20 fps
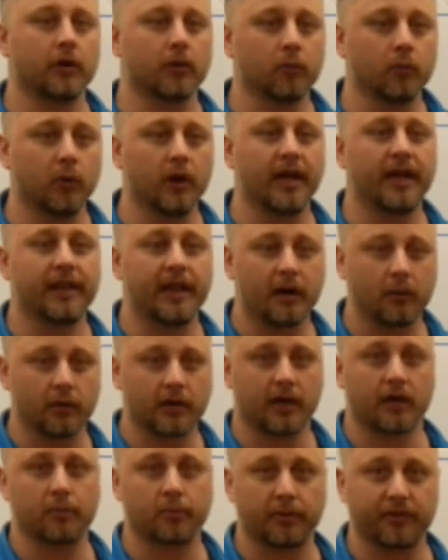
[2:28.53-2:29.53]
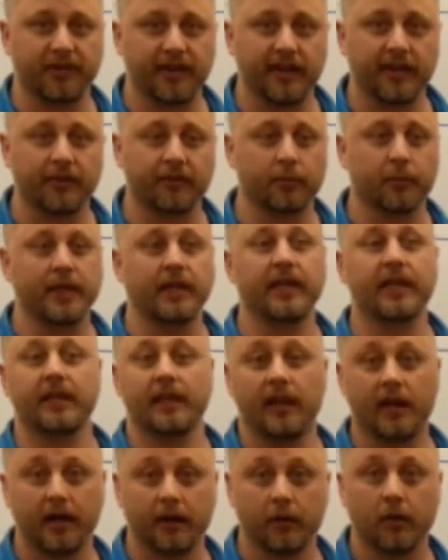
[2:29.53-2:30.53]
or what that 100% is, we
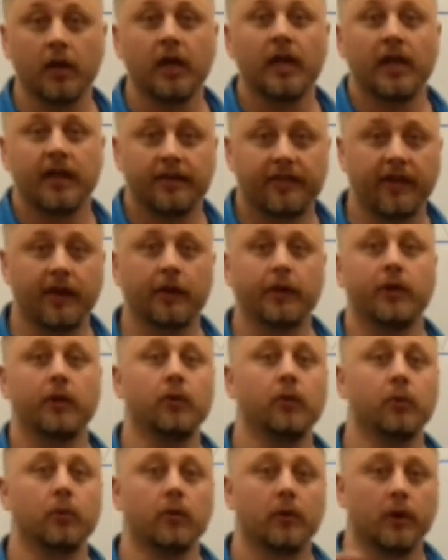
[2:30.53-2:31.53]
now tell you